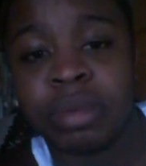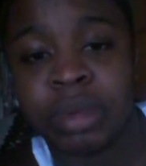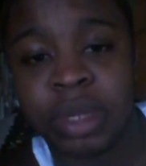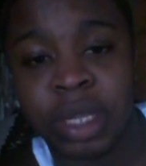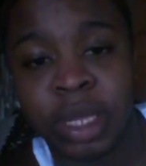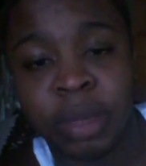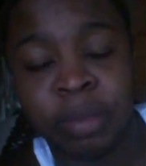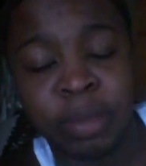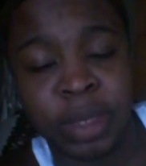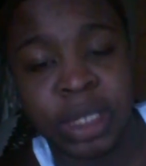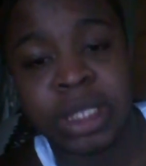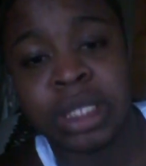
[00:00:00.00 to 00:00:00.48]

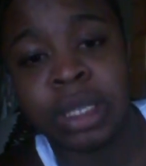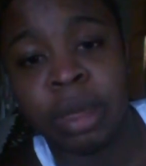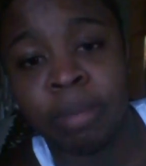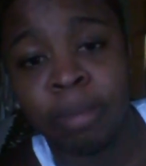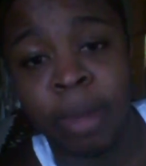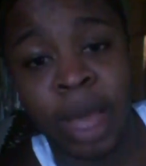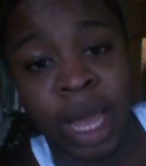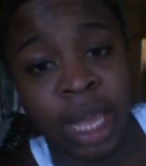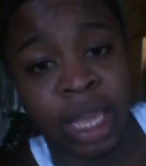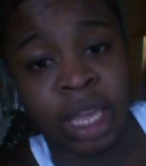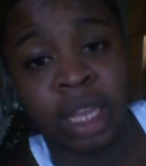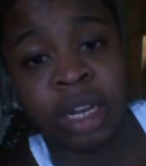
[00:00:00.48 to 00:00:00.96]
Give me
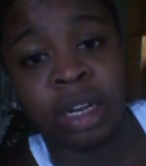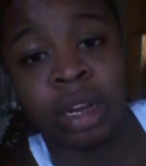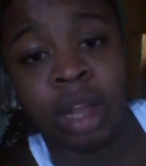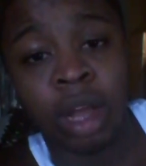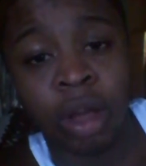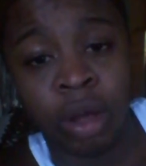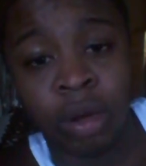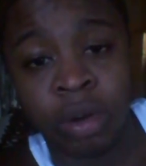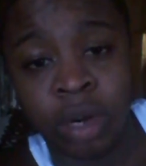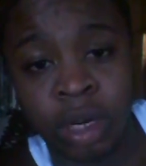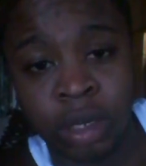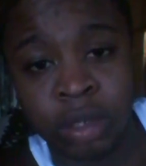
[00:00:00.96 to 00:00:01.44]
something I can
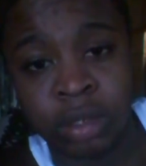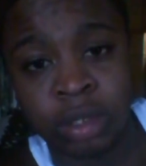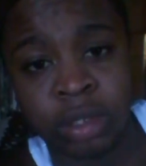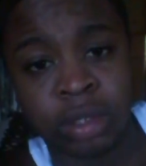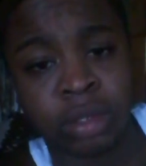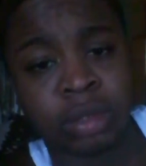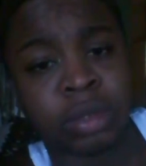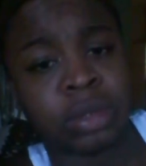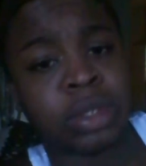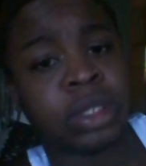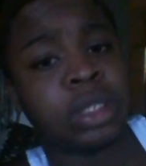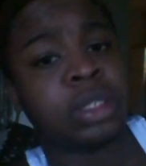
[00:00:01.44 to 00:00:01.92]
hold on
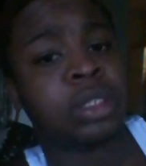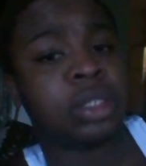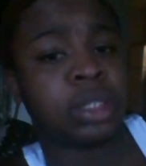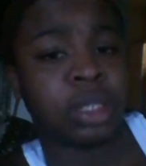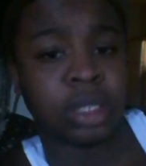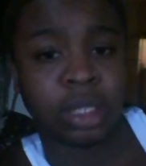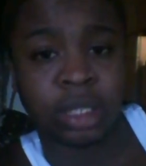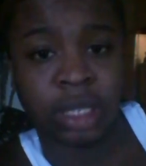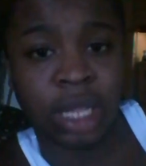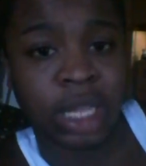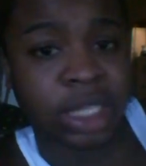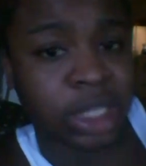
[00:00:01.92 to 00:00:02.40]
to. And
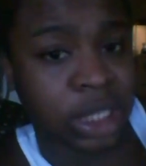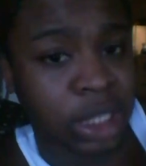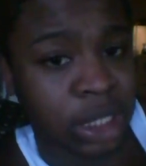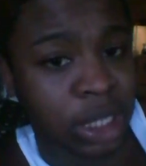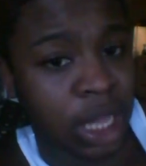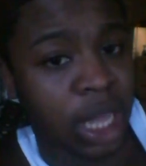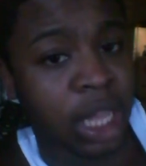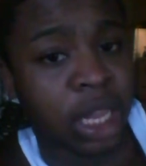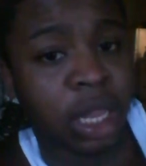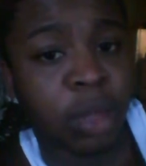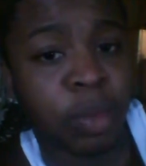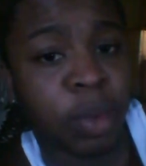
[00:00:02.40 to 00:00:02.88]
that's
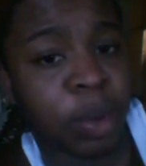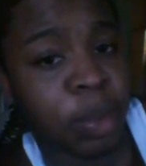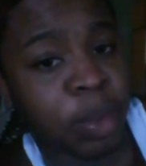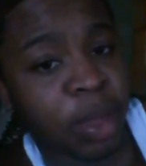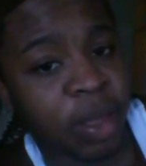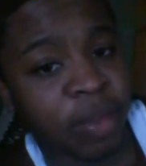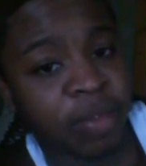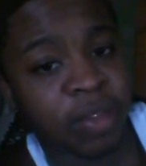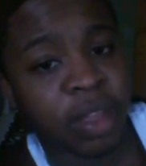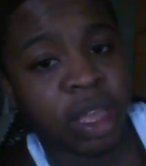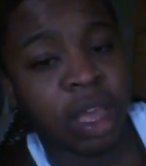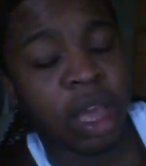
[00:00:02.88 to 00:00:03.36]
exactly what I'm
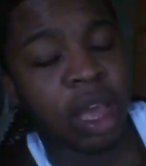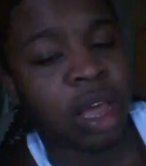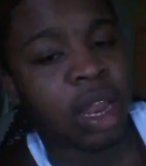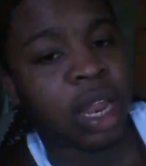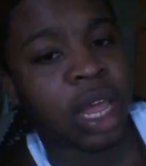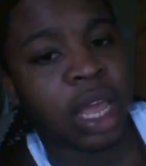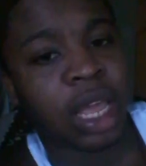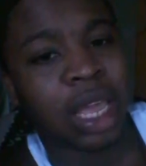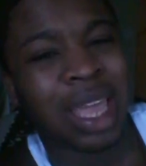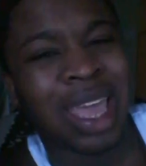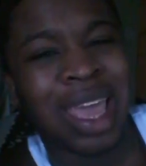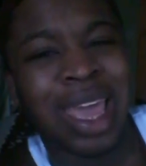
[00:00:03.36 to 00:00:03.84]
giving y'all.
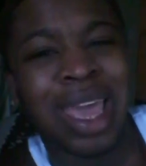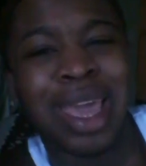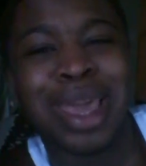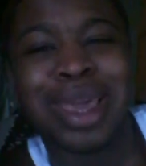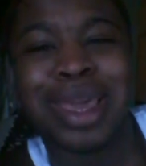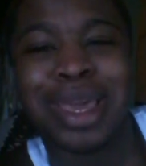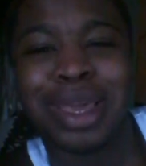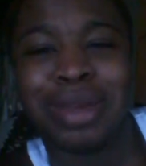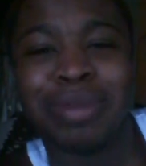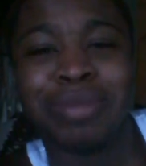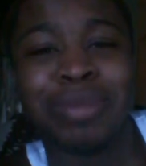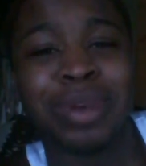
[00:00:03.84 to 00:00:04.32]
Like,
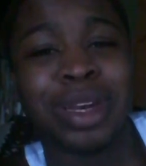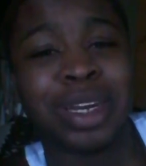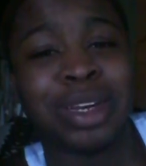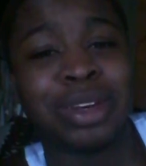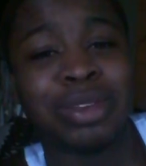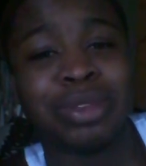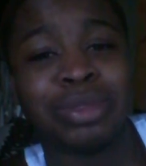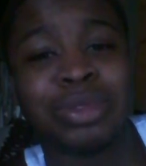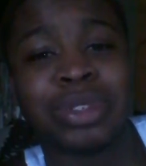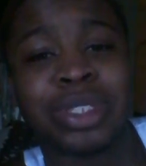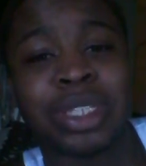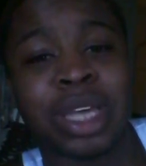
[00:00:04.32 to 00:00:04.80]
it really
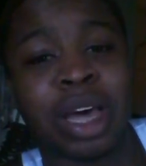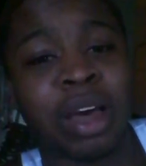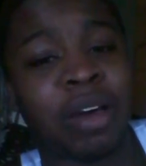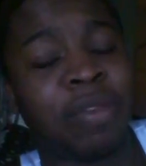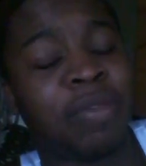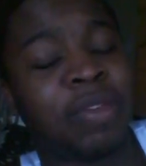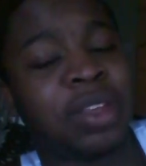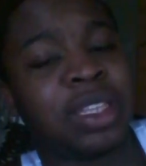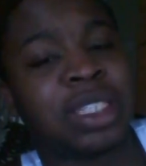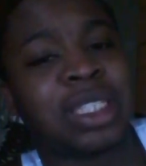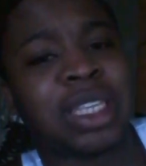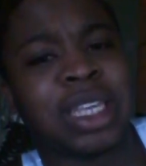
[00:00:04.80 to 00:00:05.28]
do
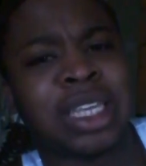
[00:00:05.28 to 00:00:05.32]
softens.